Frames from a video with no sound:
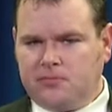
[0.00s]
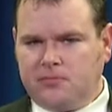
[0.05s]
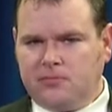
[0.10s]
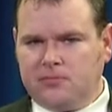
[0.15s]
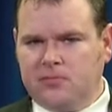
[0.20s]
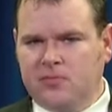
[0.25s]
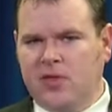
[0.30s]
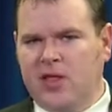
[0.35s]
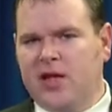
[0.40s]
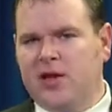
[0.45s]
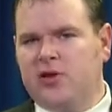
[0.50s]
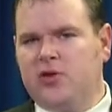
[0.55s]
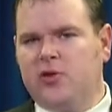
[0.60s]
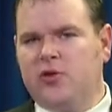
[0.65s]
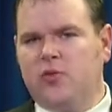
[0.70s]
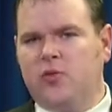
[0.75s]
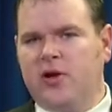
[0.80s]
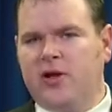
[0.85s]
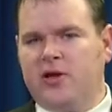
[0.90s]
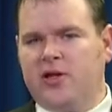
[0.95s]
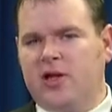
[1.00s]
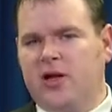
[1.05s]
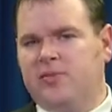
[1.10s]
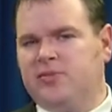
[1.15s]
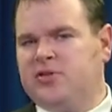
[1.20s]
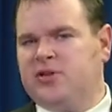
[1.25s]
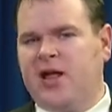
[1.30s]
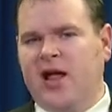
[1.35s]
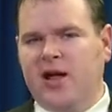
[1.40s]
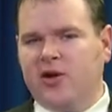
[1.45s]
They do what
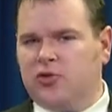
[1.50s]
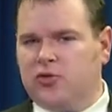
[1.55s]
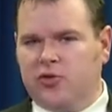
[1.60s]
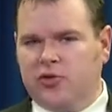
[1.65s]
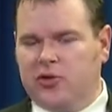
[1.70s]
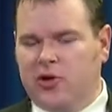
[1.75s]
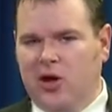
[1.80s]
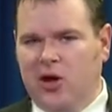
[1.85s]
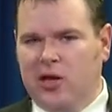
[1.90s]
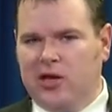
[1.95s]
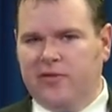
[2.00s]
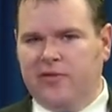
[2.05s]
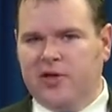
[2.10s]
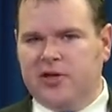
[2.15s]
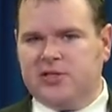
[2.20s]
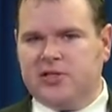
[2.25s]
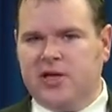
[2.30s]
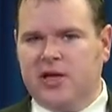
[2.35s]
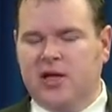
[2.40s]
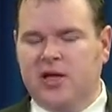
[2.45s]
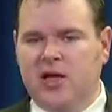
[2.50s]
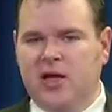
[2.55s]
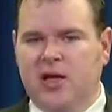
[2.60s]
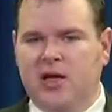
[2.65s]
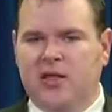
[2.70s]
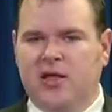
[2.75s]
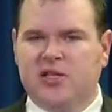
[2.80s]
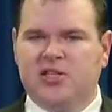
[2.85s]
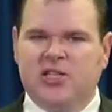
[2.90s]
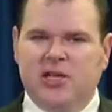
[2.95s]
comes natural to all of us. They
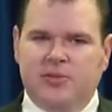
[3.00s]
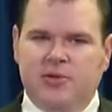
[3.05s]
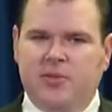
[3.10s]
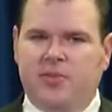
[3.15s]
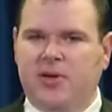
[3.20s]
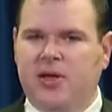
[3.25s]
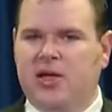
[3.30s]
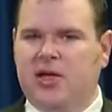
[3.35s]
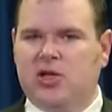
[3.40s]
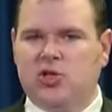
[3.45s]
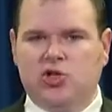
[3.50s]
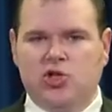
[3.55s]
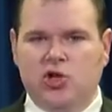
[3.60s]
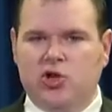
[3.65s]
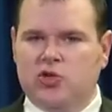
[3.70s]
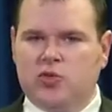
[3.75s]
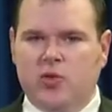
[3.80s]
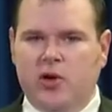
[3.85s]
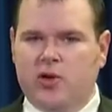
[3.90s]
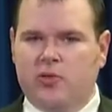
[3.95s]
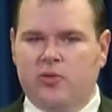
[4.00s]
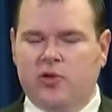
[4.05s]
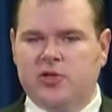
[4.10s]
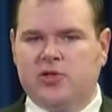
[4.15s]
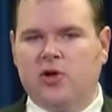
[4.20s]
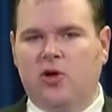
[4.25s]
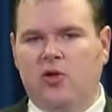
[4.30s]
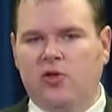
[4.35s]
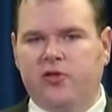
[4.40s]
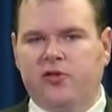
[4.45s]
seem to pick and choose what
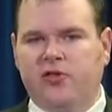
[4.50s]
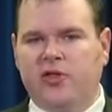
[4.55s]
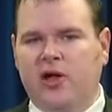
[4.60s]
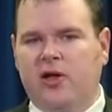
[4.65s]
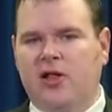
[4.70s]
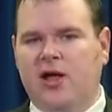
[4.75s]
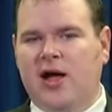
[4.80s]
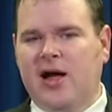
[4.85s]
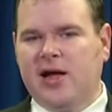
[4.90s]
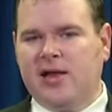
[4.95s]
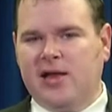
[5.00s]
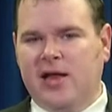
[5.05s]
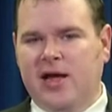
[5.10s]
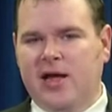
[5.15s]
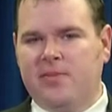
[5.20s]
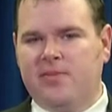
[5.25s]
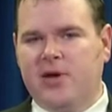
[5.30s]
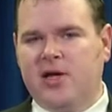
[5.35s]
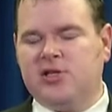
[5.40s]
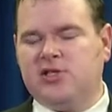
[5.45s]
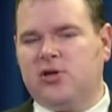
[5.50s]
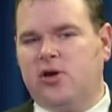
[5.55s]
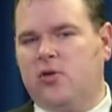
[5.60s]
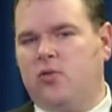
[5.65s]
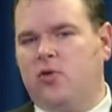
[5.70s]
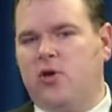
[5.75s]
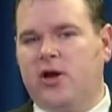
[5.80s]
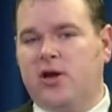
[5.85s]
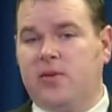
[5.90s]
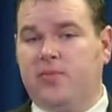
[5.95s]
results they'll highlight based on
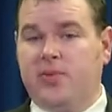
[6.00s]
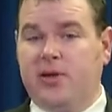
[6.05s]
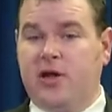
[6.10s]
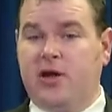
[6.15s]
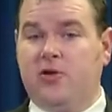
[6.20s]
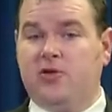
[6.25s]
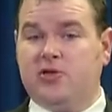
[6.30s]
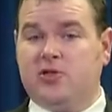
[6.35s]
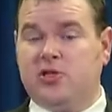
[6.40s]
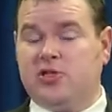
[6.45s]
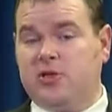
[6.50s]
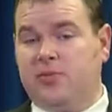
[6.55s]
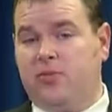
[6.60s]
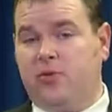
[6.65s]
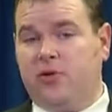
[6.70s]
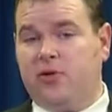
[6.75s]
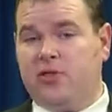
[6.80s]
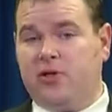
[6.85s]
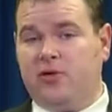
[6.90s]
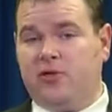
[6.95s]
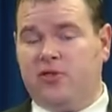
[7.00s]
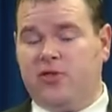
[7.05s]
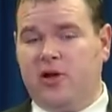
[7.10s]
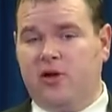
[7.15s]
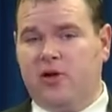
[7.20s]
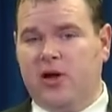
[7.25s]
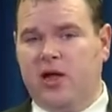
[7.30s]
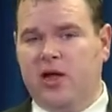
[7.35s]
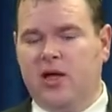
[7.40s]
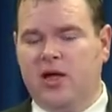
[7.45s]
what appears to support their
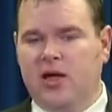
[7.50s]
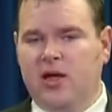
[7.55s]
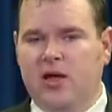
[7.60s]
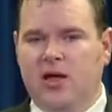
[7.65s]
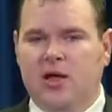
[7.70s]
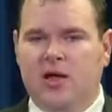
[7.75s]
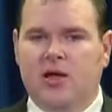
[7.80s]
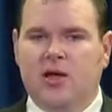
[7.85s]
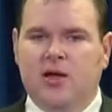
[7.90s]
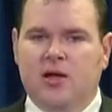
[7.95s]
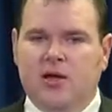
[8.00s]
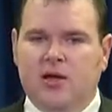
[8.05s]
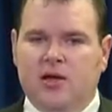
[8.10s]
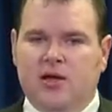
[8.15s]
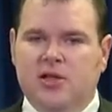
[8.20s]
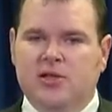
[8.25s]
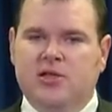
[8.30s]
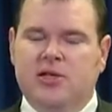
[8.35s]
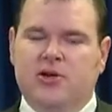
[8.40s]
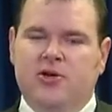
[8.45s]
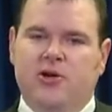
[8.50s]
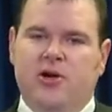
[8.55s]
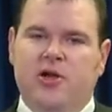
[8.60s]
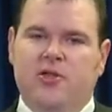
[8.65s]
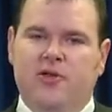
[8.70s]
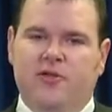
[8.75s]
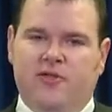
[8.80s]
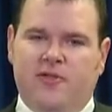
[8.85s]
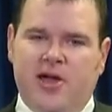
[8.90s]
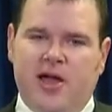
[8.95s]
theory. Consider
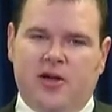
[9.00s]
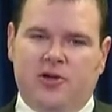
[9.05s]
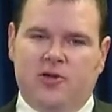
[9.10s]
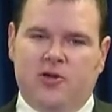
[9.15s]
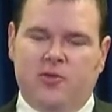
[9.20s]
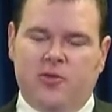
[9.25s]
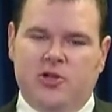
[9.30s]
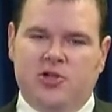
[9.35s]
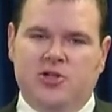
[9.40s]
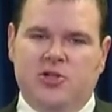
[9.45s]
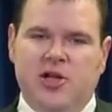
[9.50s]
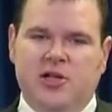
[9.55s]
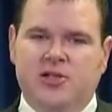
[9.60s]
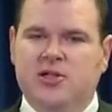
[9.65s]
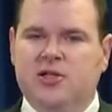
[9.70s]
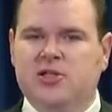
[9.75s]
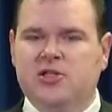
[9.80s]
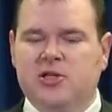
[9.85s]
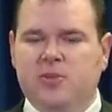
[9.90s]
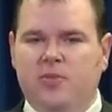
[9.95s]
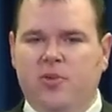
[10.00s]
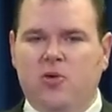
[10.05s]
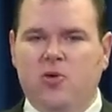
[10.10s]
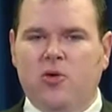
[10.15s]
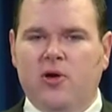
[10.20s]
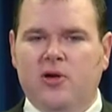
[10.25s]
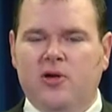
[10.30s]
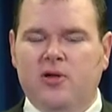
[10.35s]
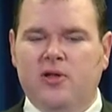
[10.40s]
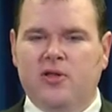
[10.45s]
another factor which doesn't
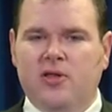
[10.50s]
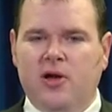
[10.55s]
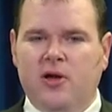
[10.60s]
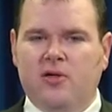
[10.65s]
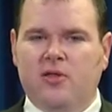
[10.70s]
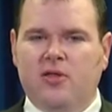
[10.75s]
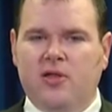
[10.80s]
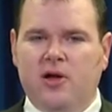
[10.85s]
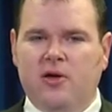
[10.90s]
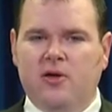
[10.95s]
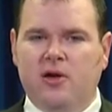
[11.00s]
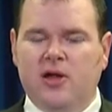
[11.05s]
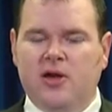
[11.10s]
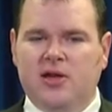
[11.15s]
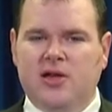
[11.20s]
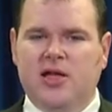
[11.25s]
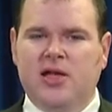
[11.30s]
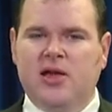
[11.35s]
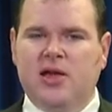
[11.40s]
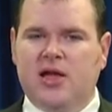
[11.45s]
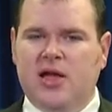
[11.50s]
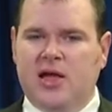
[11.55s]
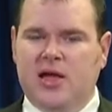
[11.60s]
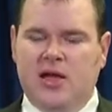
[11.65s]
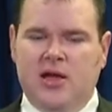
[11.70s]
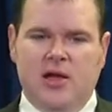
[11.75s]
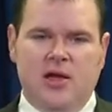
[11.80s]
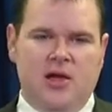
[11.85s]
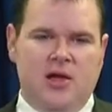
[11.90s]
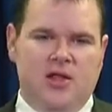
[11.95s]
support their theory.
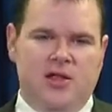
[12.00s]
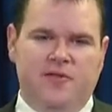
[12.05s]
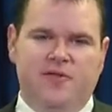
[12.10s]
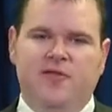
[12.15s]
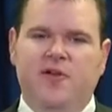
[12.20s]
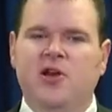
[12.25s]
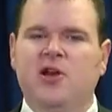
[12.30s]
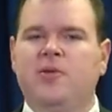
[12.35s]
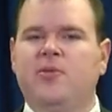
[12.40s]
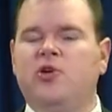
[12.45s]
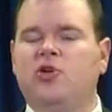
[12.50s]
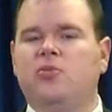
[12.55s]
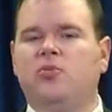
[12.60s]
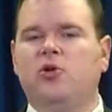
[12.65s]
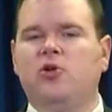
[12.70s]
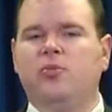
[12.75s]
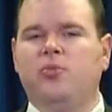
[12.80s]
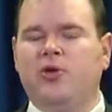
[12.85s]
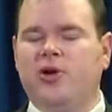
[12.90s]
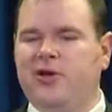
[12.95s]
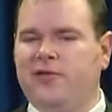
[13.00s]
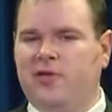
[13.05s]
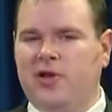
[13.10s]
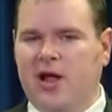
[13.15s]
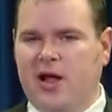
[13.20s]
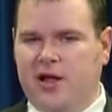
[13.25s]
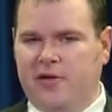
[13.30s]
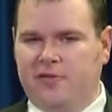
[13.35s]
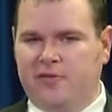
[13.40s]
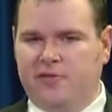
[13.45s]
DNA, the fundamental blueprint of
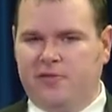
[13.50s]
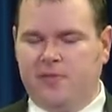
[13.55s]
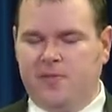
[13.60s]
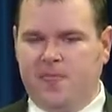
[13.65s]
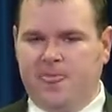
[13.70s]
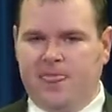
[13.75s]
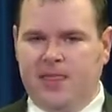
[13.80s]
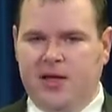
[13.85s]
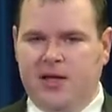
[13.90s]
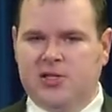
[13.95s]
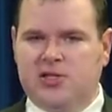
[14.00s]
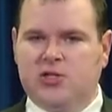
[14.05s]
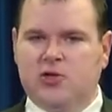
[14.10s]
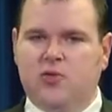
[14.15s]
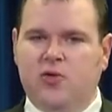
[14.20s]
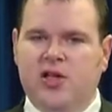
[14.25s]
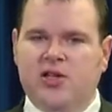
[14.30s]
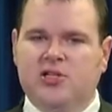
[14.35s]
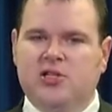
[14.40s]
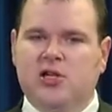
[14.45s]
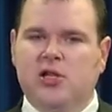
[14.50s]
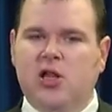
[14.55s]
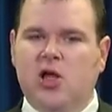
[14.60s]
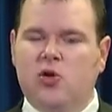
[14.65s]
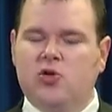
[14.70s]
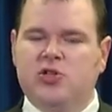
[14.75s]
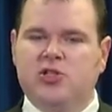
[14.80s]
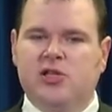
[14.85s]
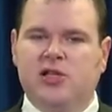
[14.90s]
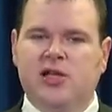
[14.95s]
life, is squeezed
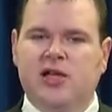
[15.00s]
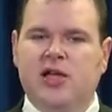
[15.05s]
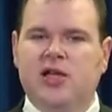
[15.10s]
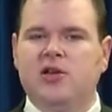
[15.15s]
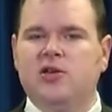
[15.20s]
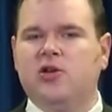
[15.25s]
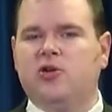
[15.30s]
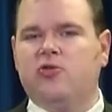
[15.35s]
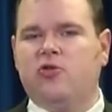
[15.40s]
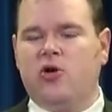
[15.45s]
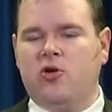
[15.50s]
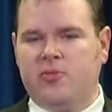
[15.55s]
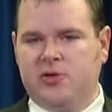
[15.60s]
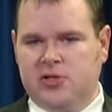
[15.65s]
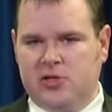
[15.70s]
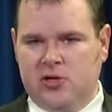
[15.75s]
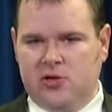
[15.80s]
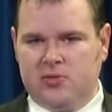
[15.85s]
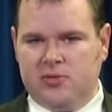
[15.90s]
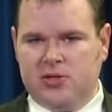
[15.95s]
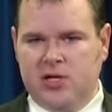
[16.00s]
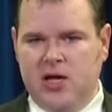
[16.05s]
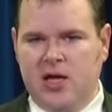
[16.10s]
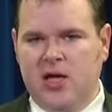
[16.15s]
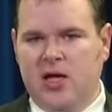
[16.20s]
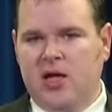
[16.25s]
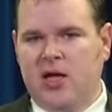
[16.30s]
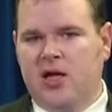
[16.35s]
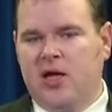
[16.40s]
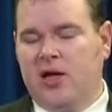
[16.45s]
closely into chromosomes,
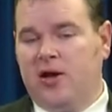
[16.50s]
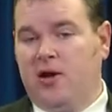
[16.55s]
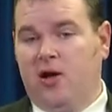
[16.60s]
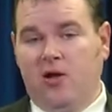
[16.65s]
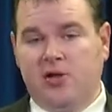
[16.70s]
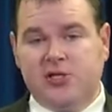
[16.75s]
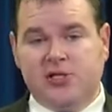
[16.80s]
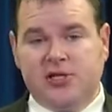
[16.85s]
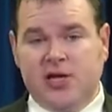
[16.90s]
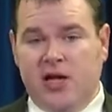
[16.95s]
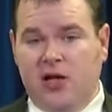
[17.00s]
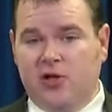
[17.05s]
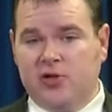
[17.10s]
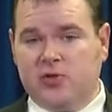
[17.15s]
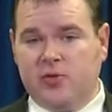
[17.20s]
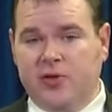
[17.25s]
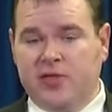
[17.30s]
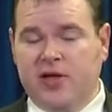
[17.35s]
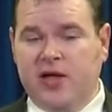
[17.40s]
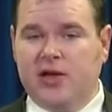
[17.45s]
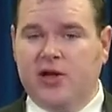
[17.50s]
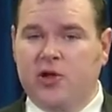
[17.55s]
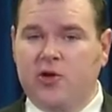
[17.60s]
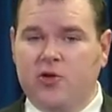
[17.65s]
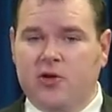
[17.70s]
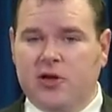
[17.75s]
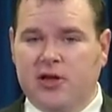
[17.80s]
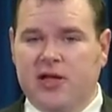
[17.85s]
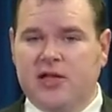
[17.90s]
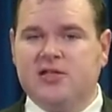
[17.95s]
and all cells with a
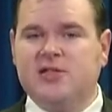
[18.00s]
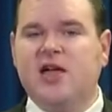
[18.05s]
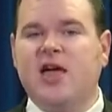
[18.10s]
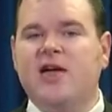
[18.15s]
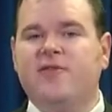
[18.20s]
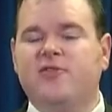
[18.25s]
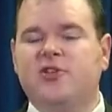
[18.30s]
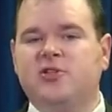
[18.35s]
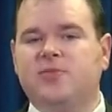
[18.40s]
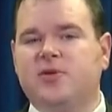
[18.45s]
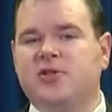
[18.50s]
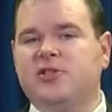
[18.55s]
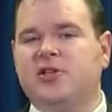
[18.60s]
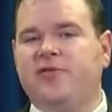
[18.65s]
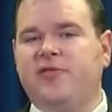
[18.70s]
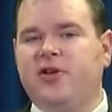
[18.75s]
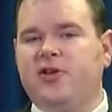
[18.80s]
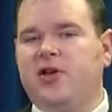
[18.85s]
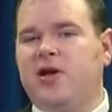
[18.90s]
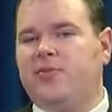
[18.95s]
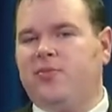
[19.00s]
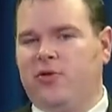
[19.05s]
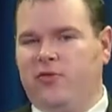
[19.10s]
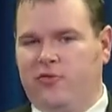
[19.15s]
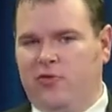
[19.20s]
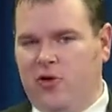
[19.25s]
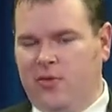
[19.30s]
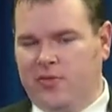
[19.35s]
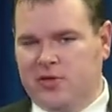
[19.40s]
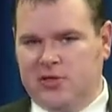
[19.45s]
nucleus have a specific number of
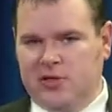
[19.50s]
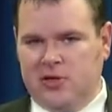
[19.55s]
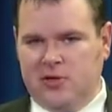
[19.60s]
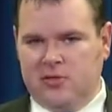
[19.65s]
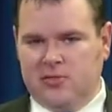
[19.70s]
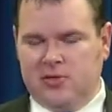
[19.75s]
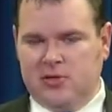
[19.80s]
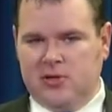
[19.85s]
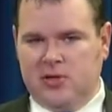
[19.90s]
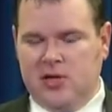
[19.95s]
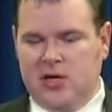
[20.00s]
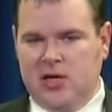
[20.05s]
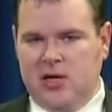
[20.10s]
chromosomes.